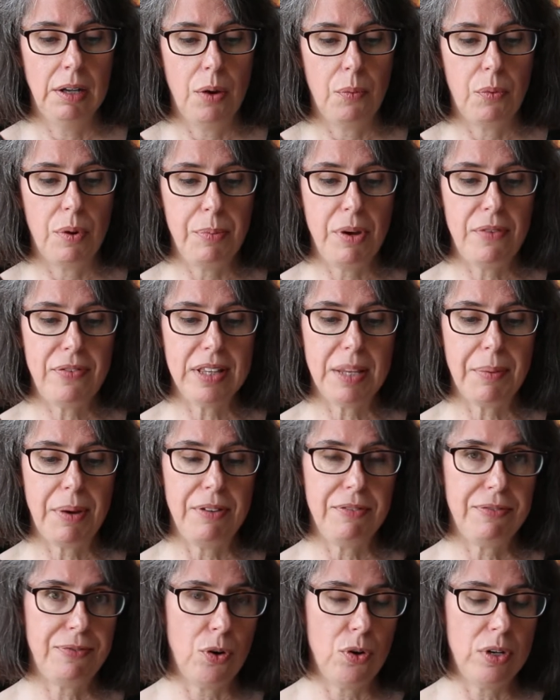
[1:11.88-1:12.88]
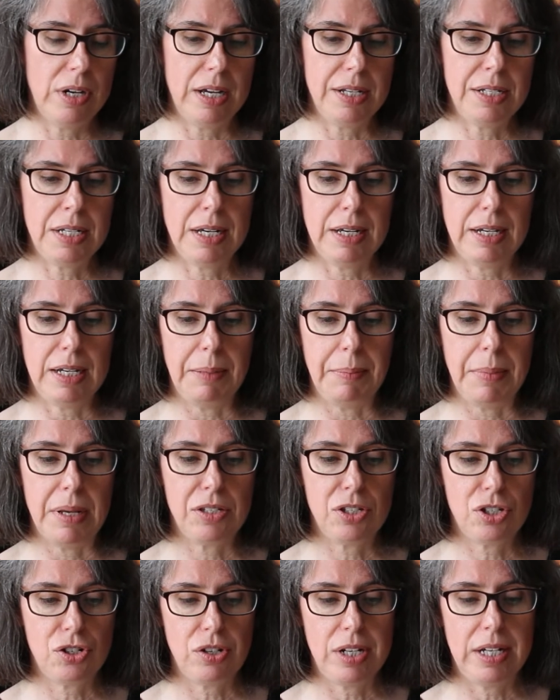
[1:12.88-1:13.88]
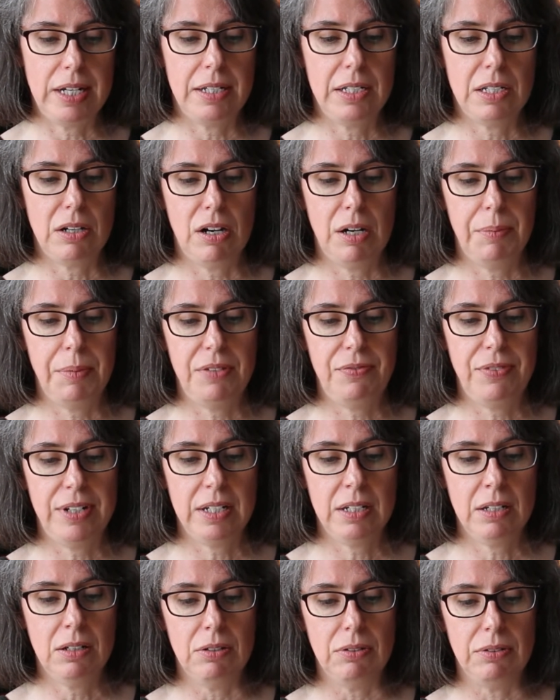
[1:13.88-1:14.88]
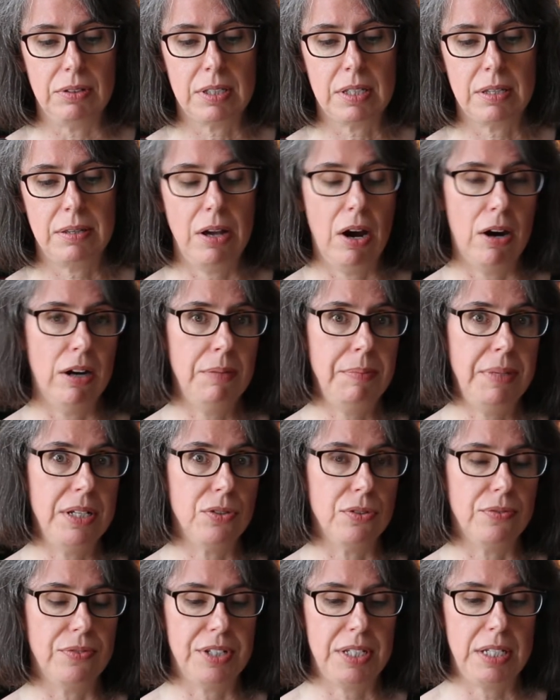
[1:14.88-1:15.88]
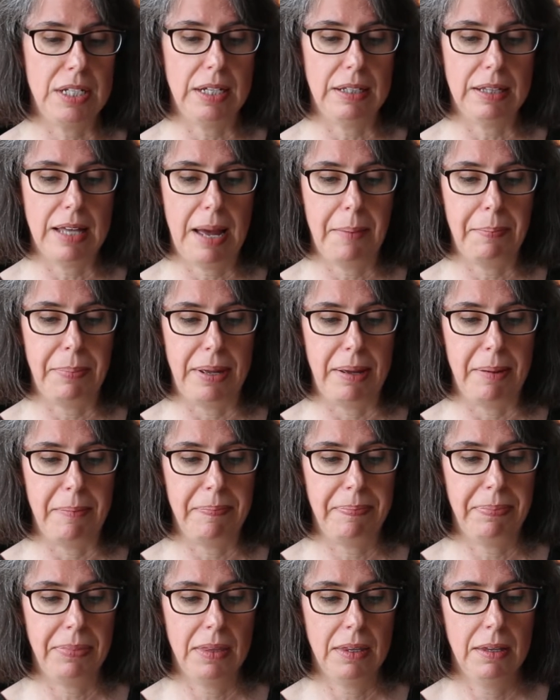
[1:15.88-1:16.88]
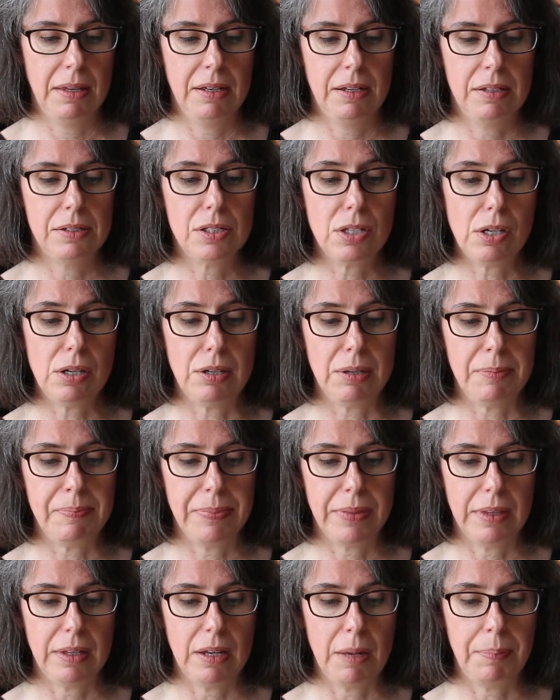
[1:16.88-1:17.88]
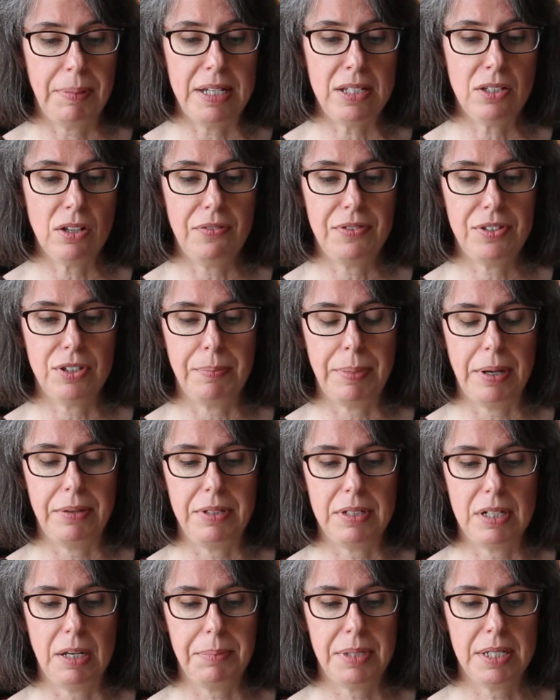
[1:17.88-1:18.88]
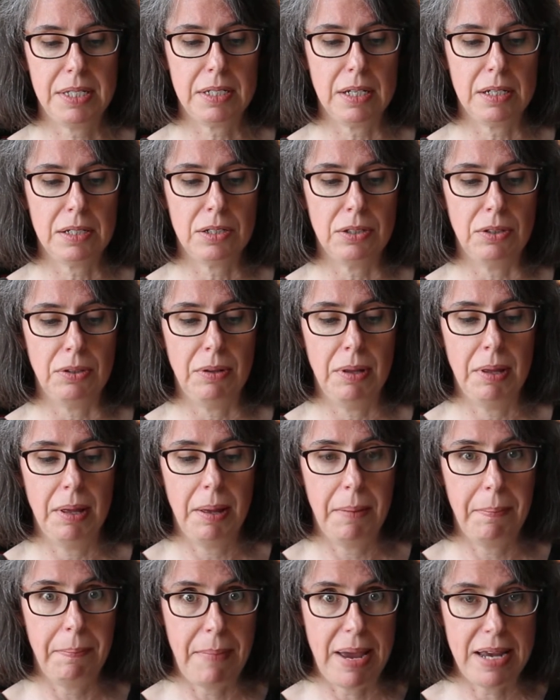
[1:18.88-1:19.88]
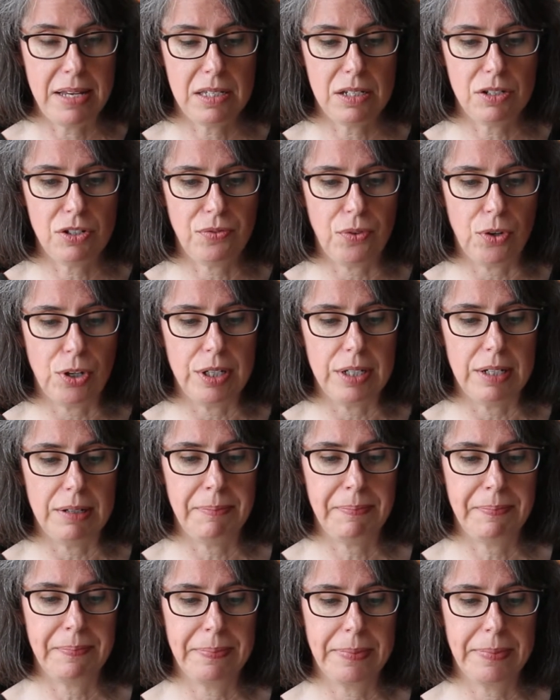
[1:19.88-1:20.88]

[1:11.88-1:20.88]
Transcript: We're moving them out four at a time, straight into armoured vehicles. The army's overseeing that bit. Sir, a police officer bounded up to Stuttle. Message for you.